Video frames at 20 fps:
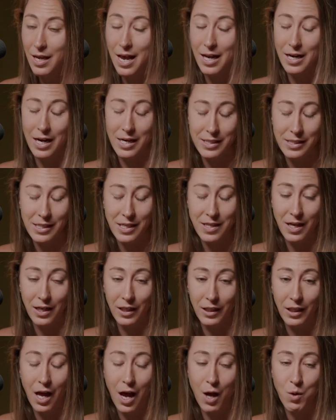And I see that a
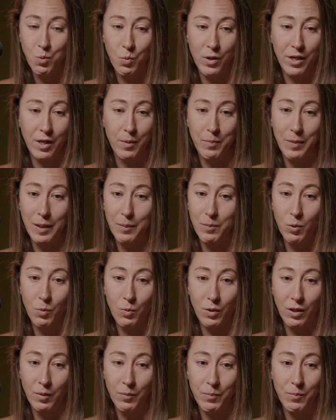lot, where people
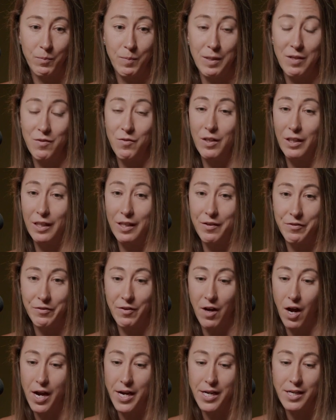will be feeling
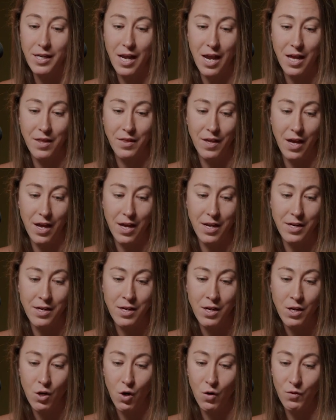fine. And then
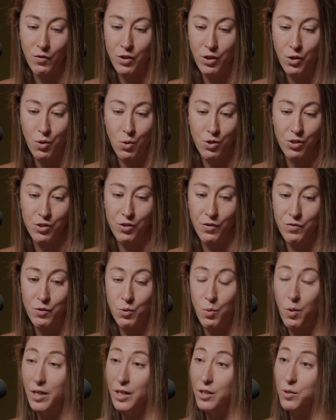over the course of
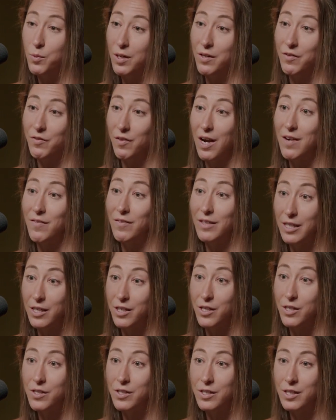20, 25
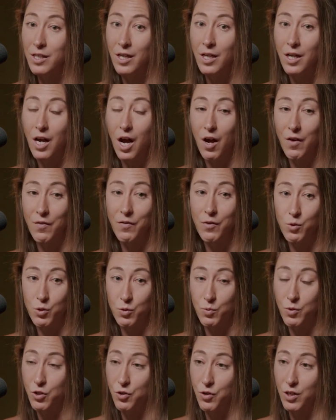years of those
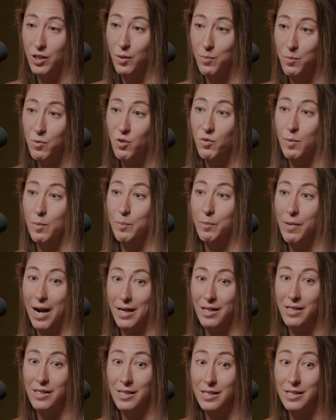restricted movement
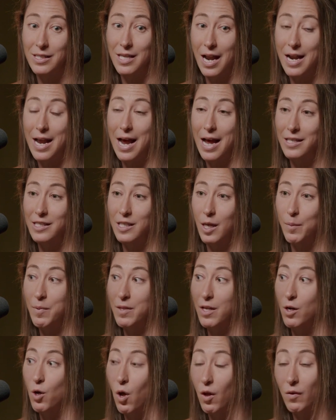practices, that adds up. And
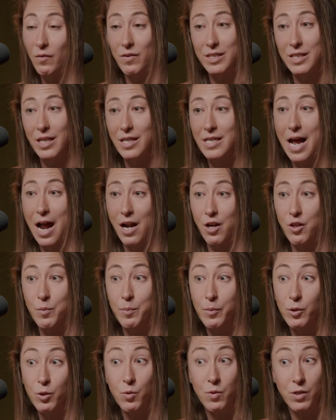then all of a sudden, out of the
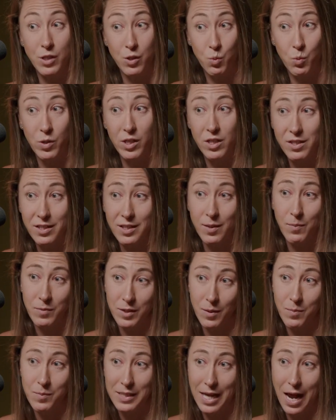blue, these weird
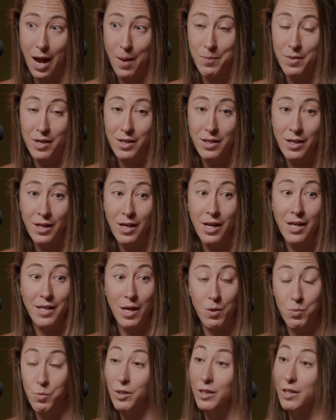symptoms happen
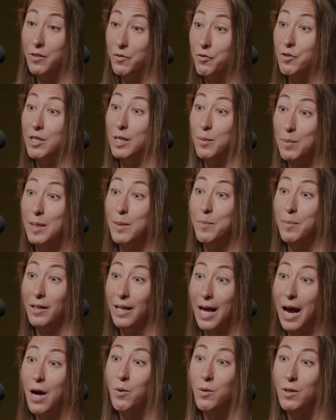that really freak people
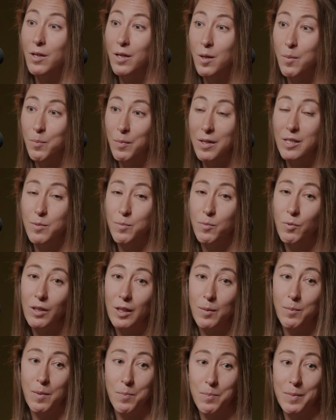out. But it's
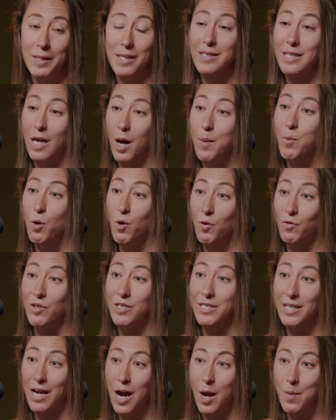really been built up over
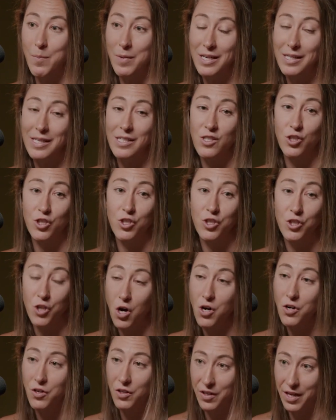time, and it didn't
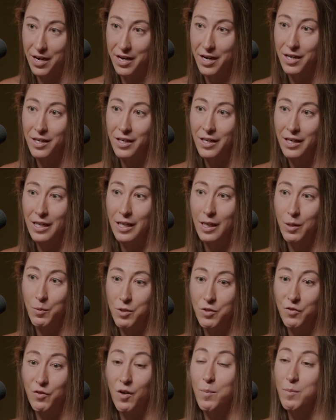start there. It
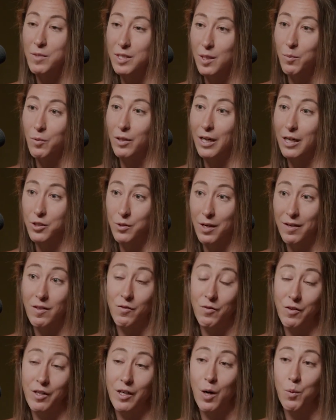was from somewhere else. So I have to
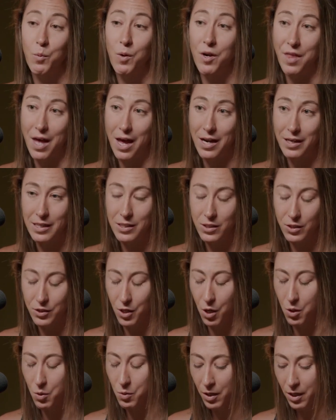figure out where that is.
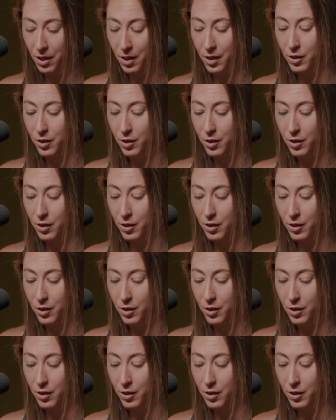So